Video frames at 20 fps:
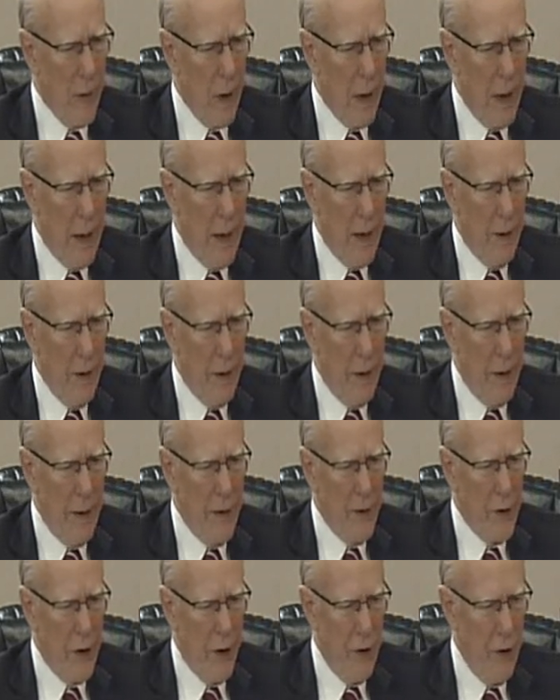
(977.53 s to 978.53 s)
And
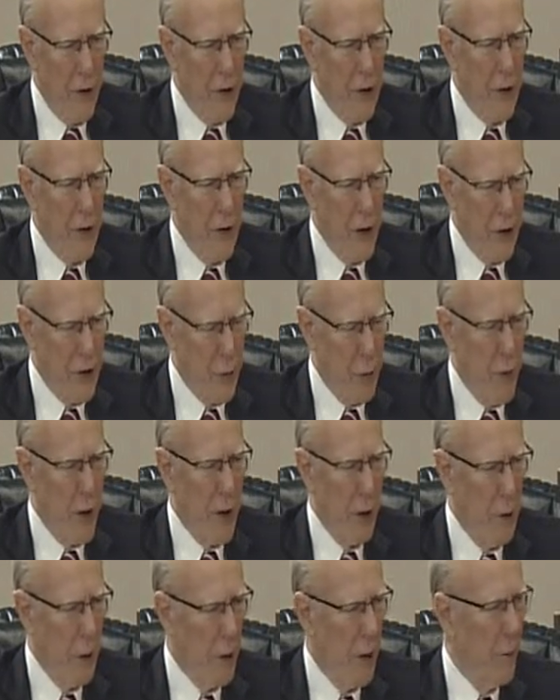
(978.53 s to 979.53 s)
he said, you just want
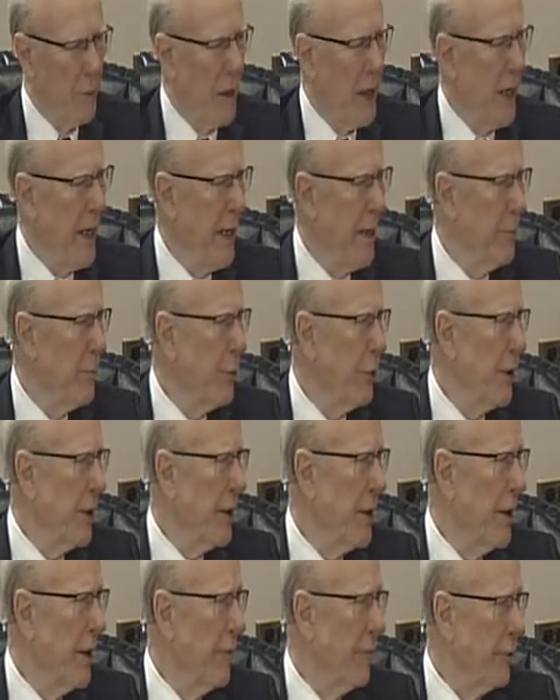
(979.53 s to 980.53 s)
to look at my hand pretty
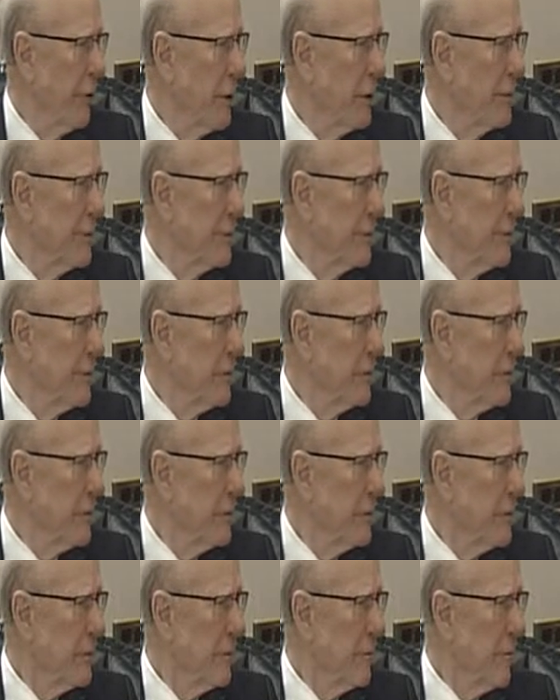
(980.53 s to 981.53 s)
carefully.
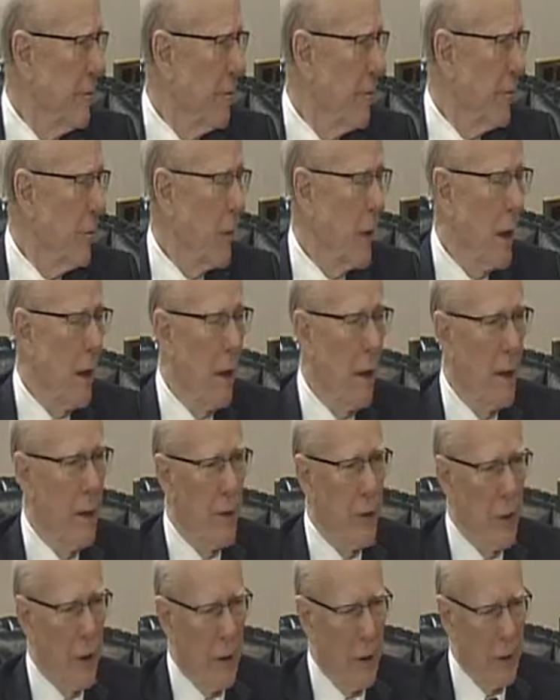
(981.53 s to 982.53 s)

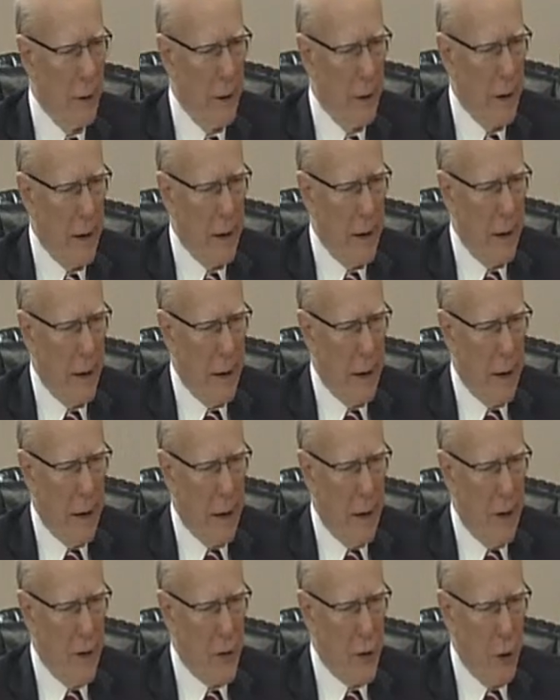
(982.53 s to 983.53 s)
And
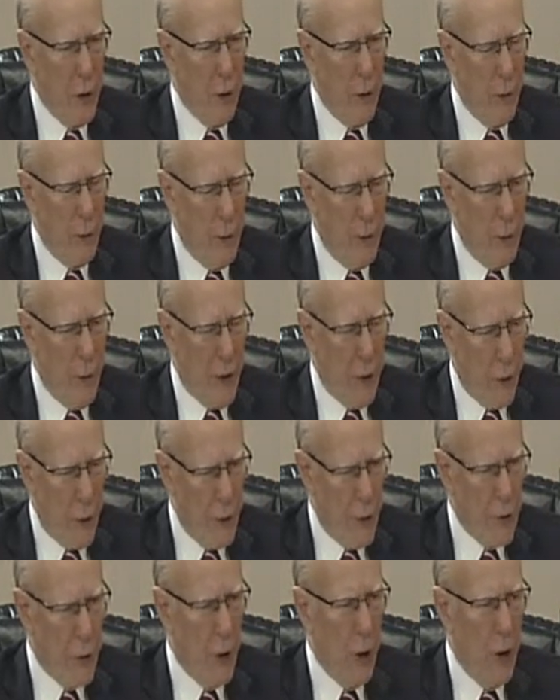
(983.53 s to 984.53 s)
so we
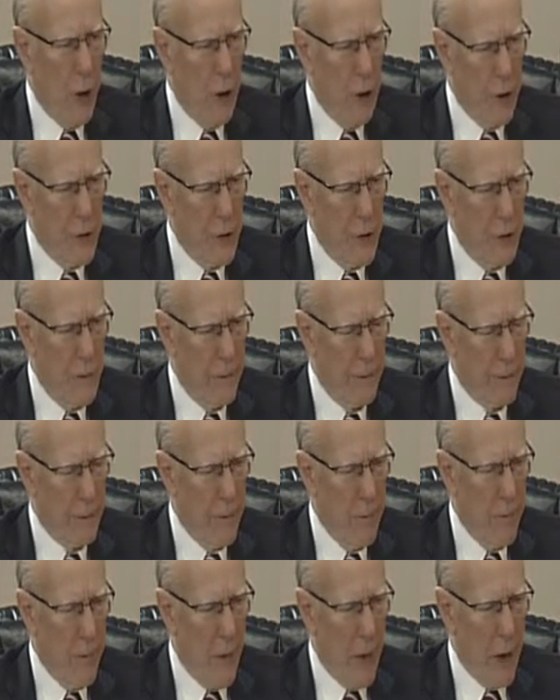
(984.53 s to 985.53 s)
drew straws,
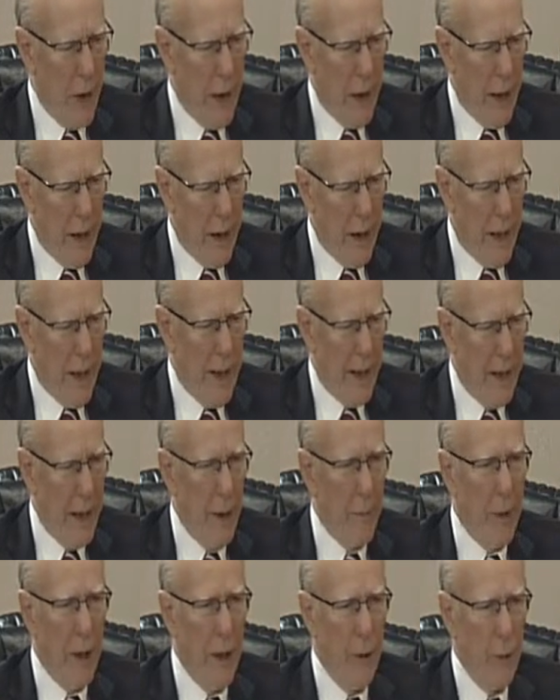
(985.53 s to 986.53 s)
and I
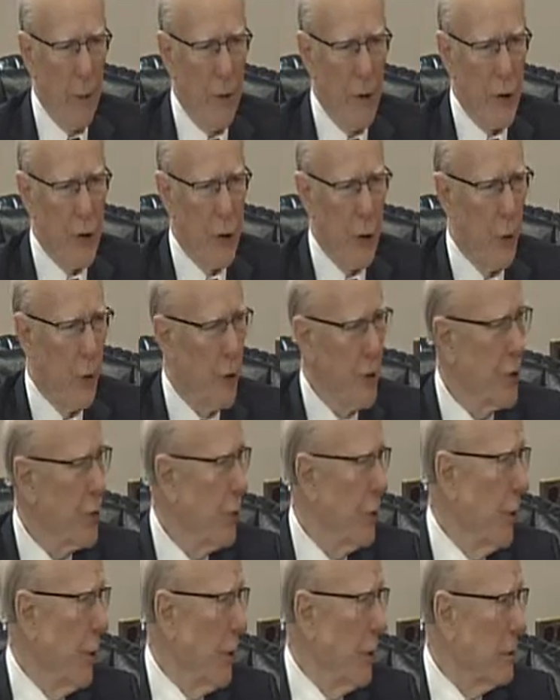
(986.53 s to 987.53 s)
came out with the shortest
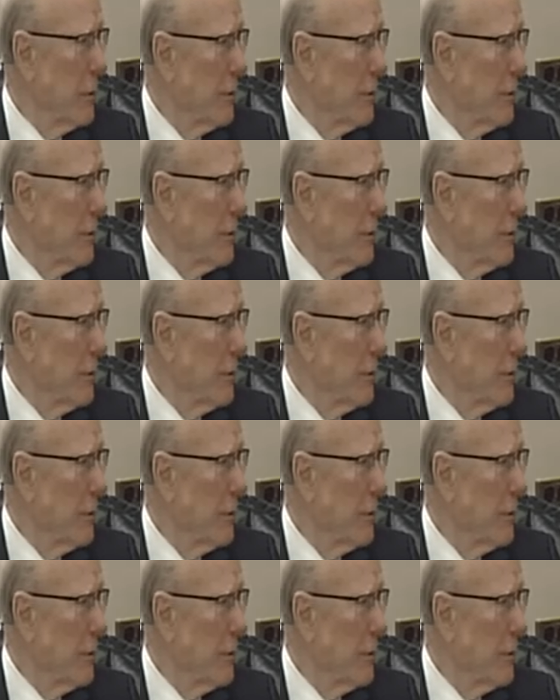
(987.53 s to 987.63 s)
straw